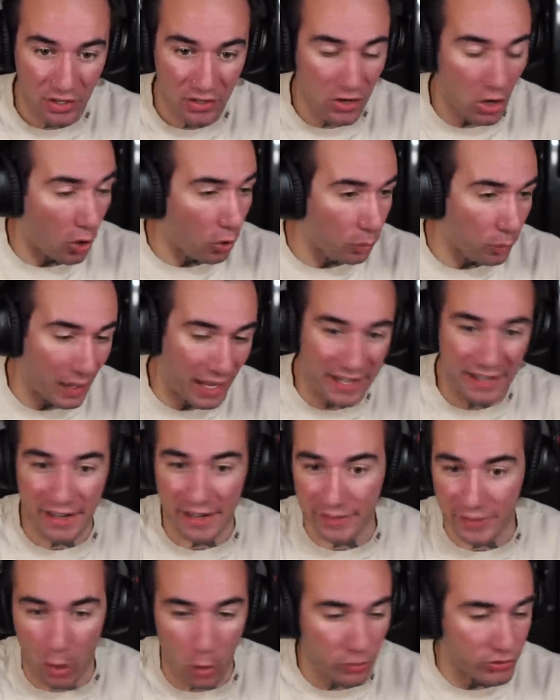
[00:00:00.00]
No
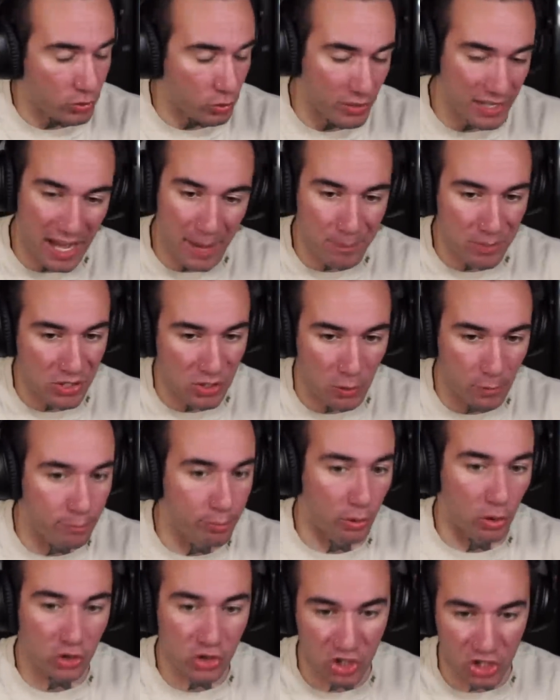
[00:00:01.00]
waiting, no three episode
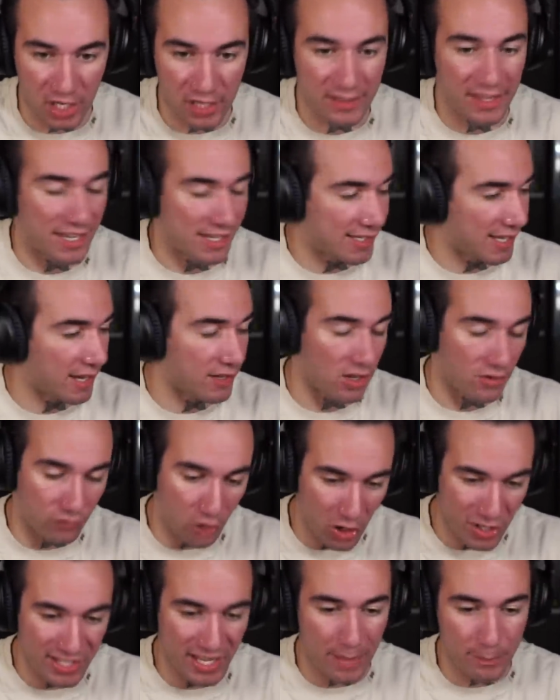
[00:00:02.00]
bullshit. They said the
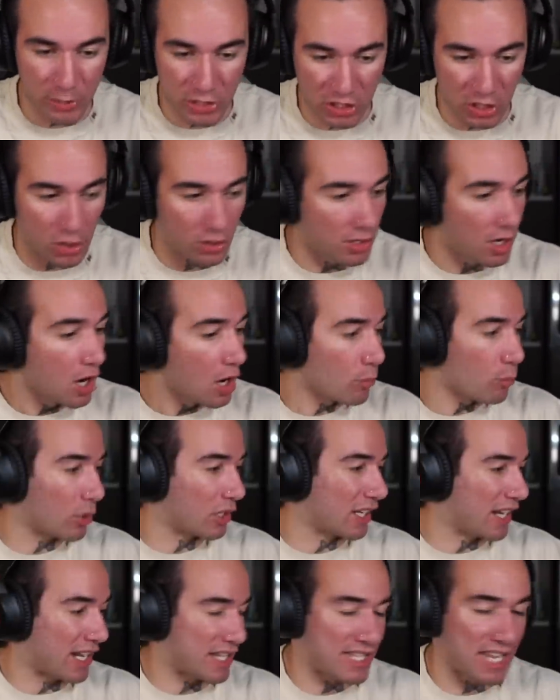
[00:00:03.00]
first episode, we're
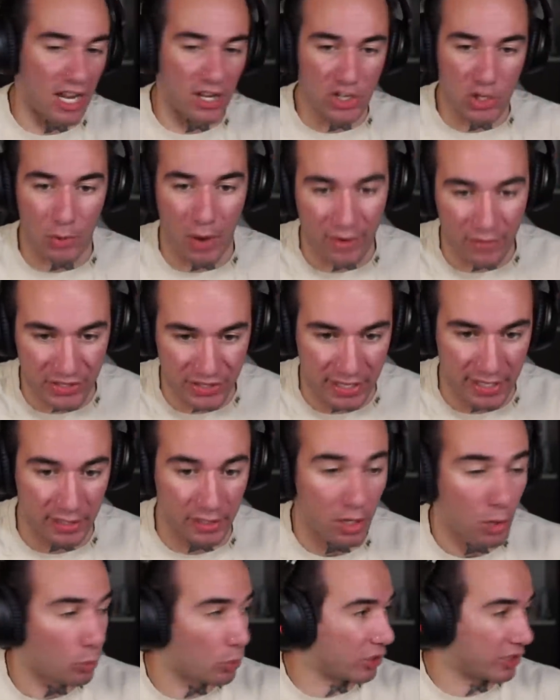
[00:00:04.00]
gonna tell you everything.
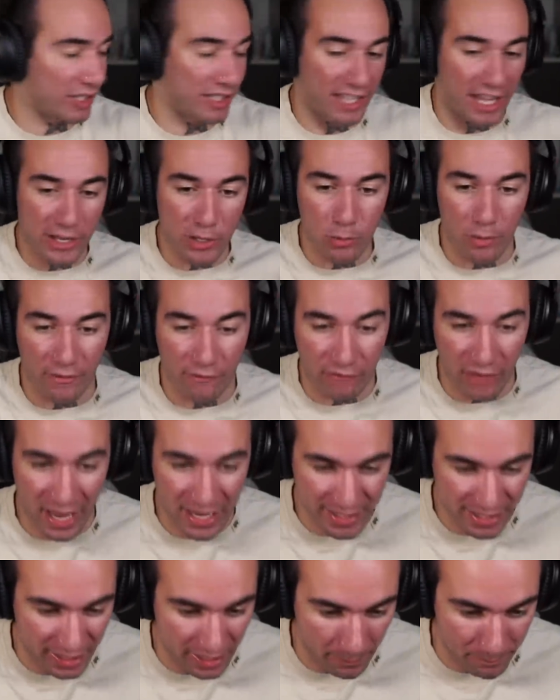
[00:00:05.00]
We're gonna get you
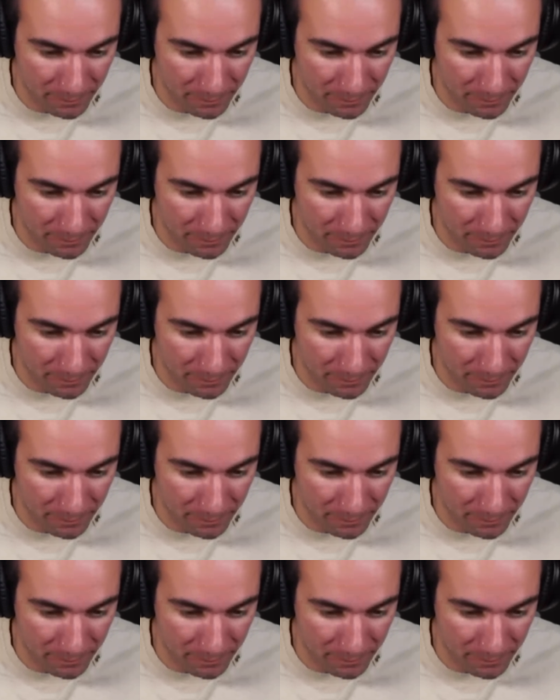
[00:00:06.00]
invested